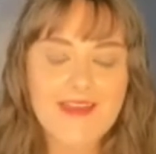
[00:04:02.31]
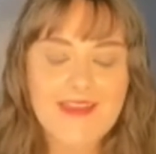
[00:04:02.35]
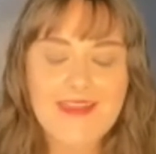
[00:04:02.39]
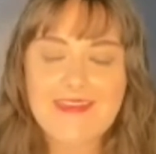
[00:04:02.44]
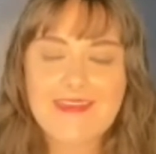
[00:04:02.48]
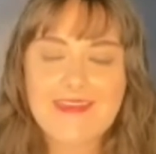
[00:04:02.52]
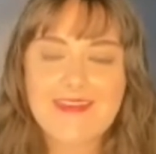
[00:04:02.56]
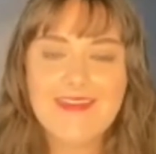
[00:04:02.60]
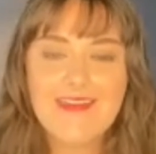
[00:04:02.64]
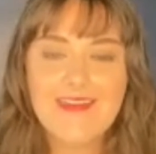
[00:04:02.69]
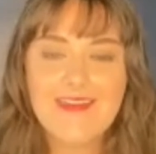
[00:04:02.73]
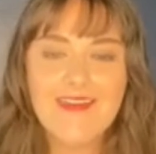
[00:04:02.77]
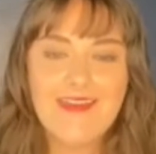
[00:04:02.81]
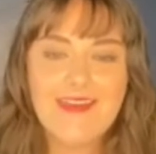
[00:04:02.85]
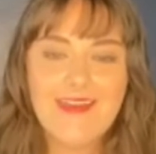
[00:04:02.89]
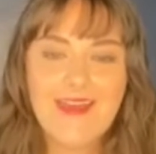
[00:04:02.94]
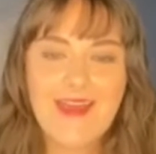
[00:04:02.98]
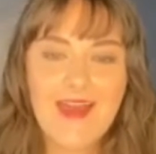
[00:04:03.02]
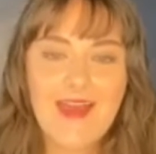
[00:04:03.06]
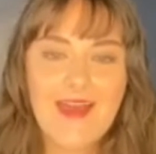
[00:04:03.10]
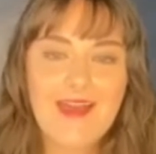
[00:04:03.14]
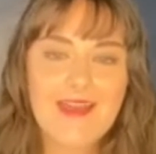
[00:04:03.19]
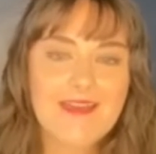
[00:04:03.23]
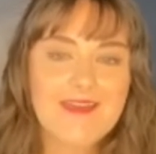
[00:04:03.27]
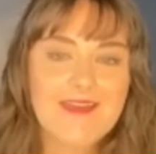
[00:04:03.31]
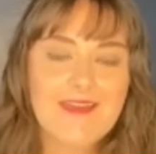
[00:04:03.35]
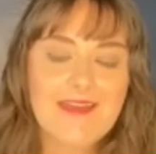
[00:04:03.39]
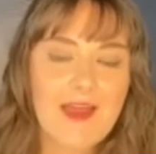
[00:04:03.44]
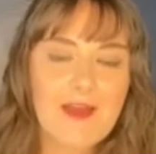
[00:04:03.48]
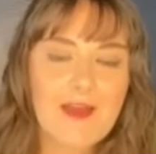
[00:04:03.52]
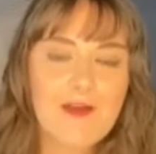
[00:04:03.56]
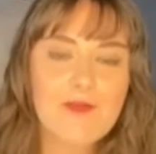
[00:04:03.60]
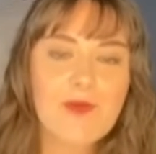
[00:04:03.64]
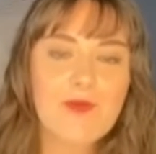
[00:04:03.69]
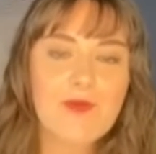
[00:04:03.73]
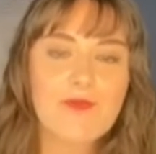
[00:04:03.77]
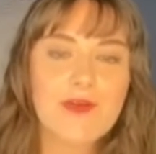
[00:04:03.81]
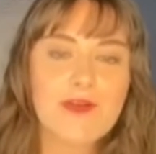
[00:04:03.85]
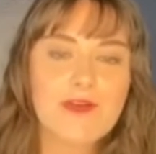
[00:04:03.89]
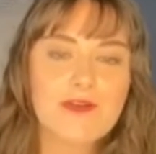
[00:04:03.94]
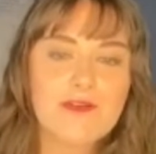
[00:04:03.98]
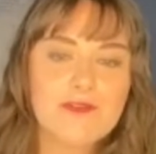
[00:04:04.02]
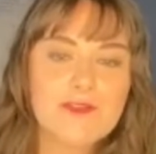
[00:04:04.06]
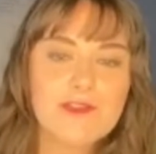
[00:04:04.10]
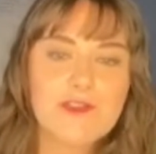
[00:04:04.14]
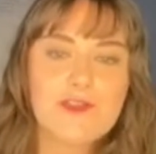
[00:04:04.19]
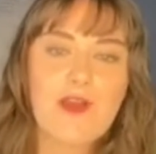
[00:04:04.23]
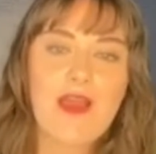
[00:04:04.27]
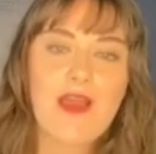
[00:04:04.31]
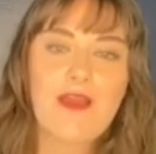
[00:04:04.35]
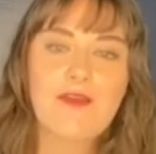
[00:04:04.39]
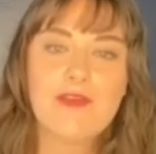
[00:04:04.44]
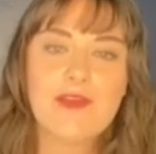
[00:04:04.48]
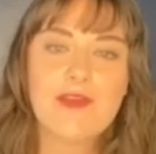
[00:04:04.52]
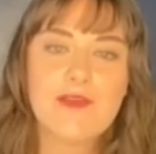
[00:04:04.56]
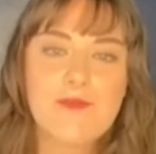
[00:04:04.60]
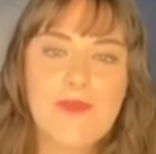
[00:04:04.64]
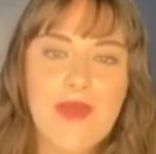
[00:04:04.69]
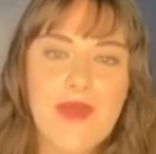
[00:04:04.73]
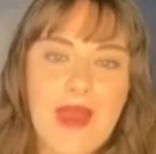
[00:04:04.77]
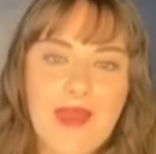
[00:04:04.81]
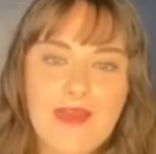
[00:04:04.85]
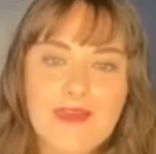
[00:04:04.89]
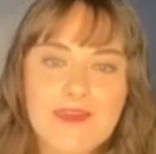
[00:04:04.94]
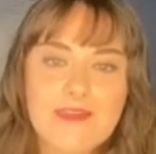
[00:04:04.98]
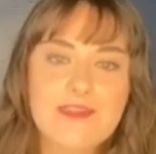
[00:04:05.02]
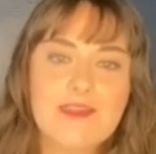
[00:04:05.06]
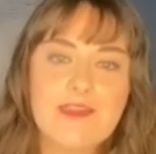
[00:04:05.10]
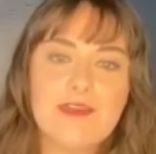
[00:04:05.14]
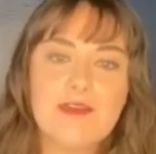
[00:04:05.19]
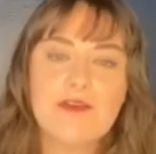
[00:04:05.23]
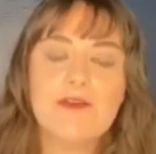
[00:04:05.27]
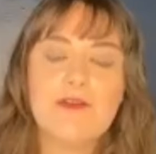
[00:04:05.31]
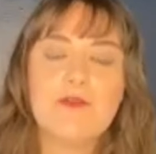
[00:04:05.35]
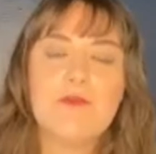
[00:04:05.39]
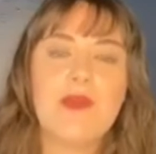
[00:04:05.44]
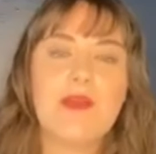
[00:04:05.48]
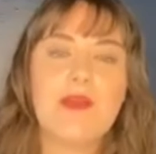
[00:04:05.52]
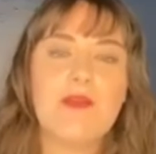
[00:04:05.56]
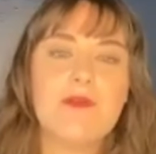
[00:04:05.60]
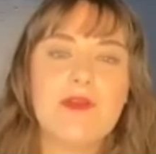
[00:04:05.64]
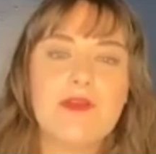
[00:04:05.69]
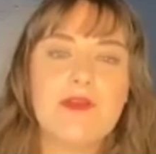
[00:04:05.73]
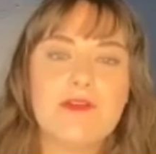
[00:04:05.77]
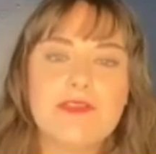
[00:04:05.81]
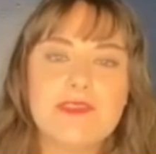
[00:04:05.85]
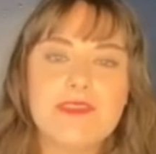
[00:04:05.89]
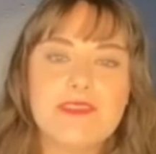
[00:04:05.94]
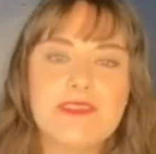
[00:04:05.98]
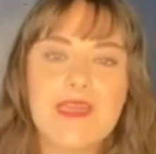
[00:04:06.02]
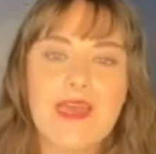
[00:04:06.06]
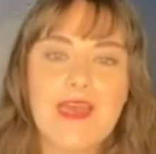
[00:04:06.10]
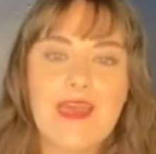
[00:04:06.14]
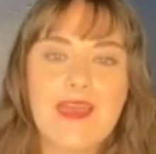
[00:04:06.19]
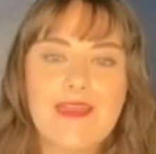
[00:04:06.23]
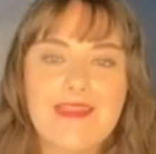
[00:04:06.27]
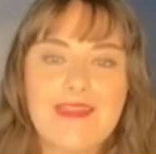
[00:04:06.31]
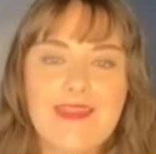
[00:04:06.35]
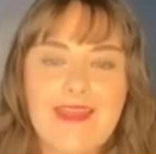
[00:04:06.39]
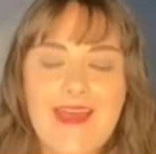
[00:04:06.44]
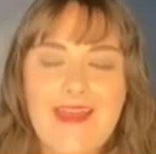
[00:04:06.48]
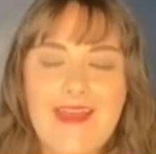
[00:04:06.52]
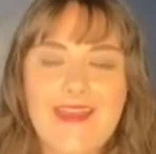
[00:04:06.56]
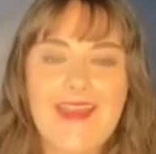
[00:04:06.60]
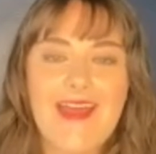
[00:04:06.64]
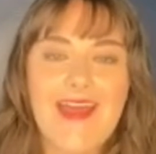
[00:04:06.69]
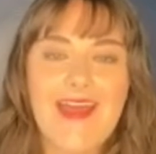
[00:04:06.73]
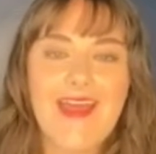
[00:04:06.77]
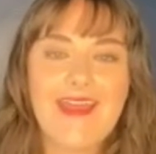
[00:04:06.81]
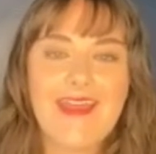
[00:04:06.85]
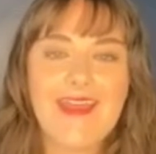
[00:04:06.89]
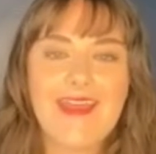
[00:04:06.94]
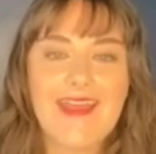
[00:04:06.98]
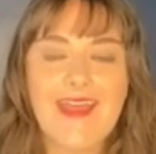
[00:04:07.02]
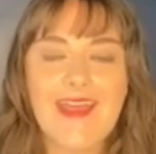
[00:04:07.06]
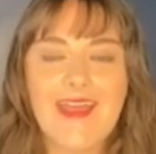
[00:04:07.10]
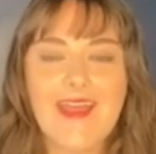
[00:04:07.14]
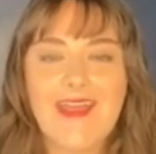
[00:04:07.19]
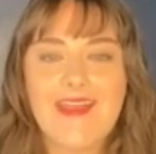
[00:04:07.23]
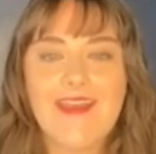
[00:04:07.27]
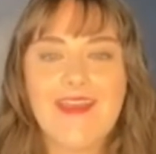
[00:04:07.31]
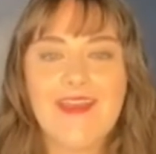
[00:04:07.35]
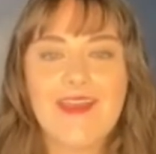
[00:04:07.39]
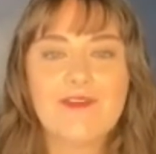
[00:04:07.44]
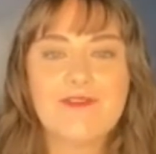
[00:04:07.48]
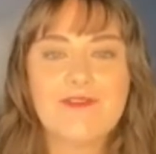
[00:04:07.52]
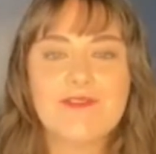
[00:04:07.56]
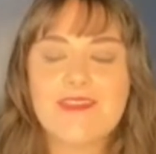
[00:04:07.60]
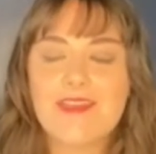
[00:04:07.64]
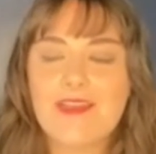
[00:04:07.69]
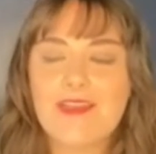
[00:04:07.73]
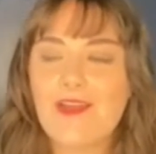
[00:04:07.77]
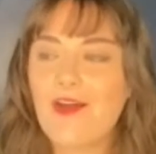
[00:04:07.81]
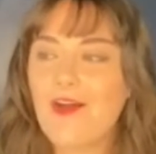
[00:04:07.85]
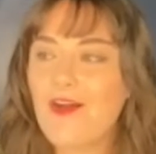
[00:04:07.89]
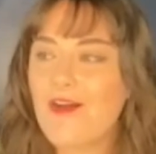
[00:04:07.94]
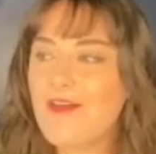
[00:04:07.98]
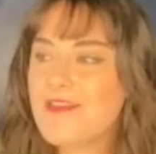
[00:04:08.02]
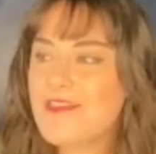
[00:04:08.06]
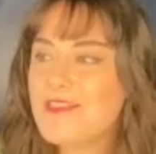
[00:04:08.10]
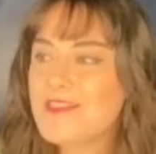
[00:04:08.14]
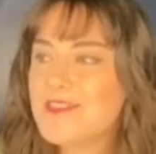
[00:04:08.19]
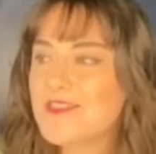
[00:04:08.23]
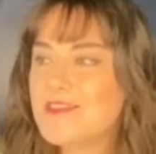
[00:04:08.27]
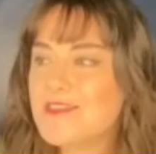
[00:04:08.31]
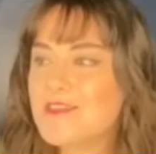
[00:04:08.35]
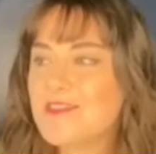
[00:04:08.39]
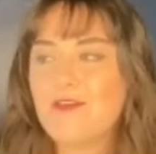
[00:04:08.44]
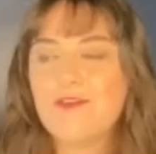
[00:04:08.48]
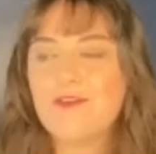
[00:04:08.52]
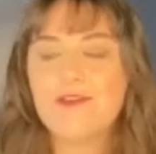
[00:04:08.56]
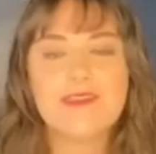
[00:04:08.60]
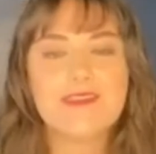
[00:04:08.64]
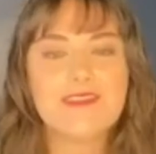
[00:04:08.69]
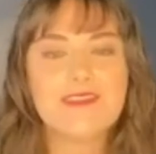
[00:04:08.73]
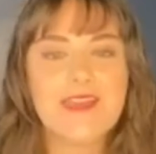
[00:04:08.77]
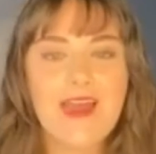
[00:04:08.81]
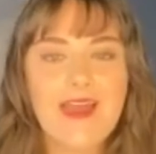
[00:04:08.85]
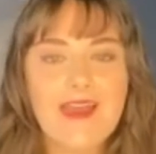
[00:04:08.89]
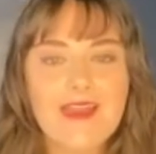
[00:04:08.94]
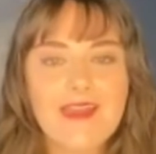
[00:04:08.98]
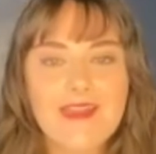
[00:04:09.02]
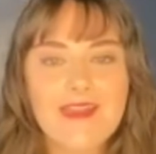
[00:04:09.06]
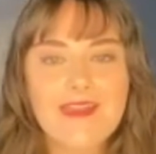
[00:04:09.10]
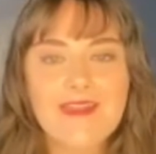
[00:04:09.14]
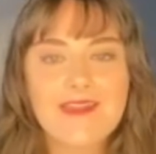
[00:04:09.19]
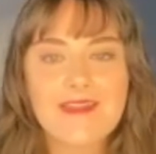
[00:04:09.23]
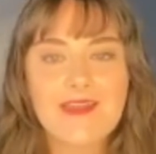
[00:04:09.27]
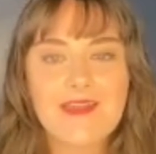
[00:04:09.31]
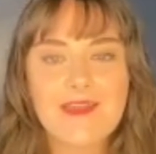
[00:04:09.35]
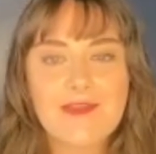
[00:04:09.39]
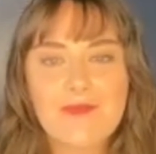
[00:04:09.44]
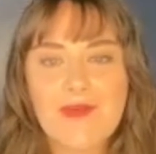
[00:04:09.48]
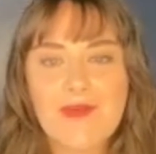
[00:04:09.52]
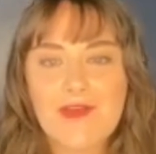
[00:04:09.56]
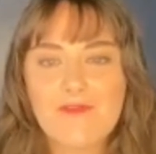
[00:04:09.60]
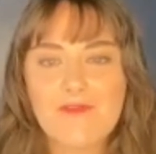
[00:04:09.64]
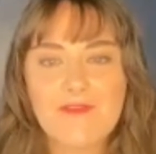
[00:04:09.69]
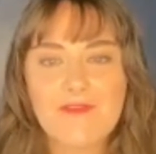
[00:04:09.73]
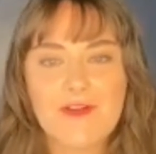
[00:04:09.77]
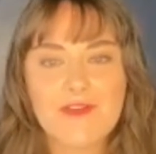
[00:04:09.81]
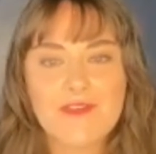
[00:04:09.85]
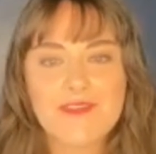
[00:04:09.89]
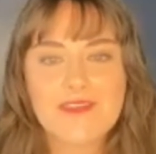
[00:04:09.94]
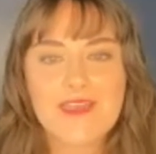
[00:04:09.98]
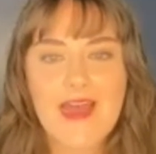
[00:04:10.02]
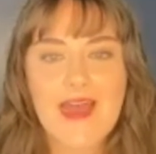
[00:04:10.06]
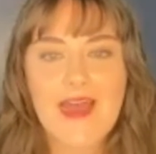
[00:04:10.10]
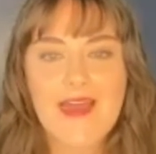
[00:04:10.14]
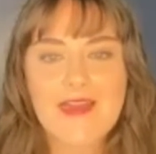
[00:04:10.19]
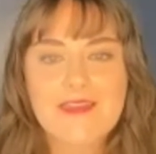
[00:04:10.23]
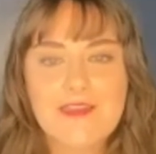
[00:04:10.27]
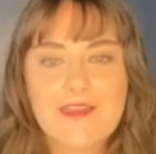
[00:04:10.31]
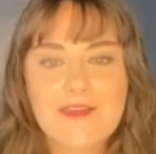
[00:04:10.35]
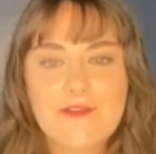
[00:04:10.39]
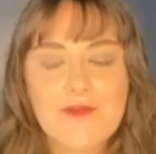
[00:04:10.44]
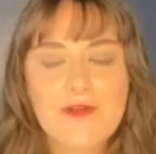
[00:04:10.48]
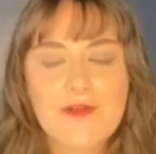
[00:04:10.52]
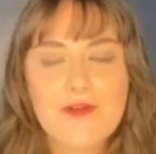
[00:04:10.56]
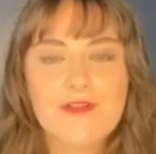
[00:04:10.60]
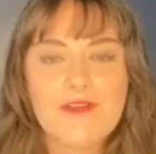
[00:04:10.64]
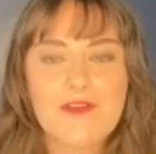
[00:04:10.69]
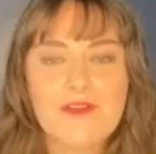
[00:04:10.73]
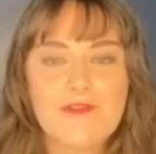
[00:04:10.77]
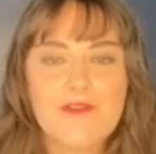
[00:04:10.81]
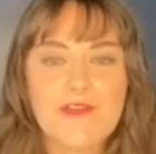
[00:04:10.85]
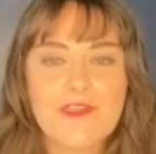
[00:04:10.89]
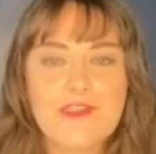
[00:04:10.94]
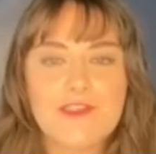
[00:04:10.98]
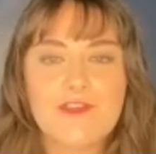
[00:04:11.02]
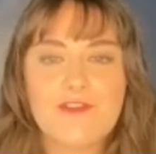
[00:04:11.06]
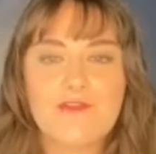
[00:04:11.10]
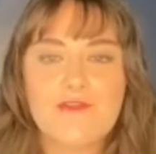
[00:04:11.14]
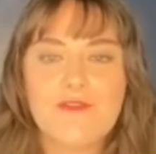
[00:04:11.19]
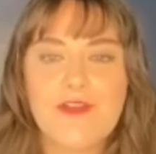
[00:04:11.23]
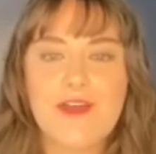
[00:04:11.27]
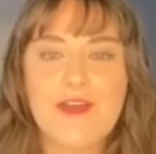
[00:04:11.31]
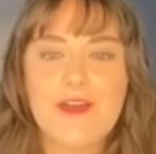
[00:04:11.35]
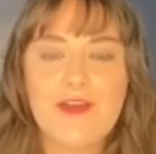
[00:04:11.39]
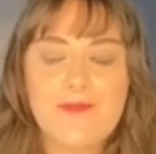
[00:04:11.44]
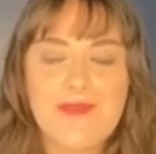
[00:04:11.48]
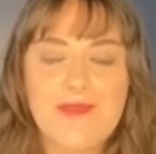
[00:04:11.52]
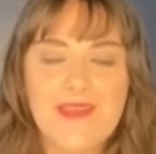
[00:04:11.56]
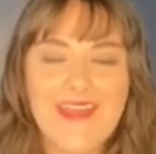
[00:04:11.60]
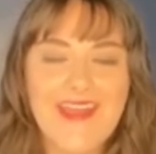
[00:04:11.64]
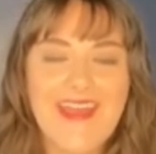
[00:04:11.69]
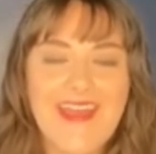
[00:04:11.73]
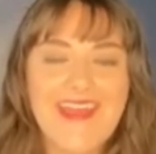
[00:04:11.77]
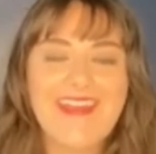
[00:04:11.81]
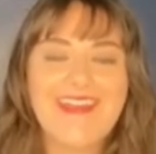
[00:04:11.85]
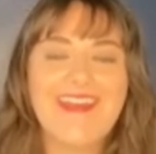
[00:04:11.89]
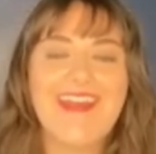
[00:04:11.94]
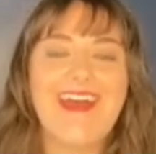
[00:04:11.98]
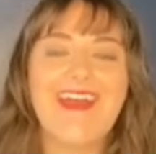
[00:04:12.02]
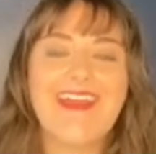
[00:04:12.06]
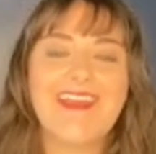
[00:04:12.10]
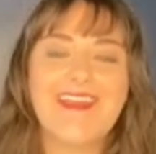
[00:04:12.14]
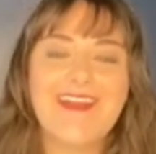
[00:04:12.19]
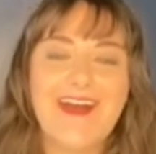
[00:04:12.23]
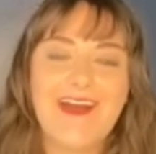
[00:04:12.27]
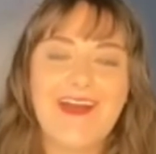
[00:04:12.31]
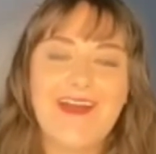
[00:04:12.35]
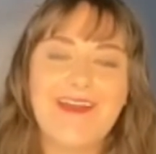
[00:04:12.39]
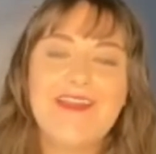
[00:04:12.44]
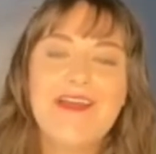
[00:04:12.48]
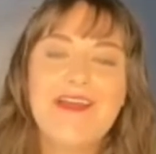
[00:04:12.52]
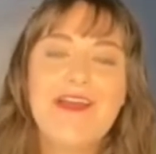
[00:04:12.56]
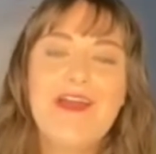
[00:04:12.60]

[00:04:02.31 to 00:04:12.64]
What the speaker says: And I remember driving back to where we were staying that night, and I was like, oh, this is so exciting, like my first acting role in a feature film. And then I got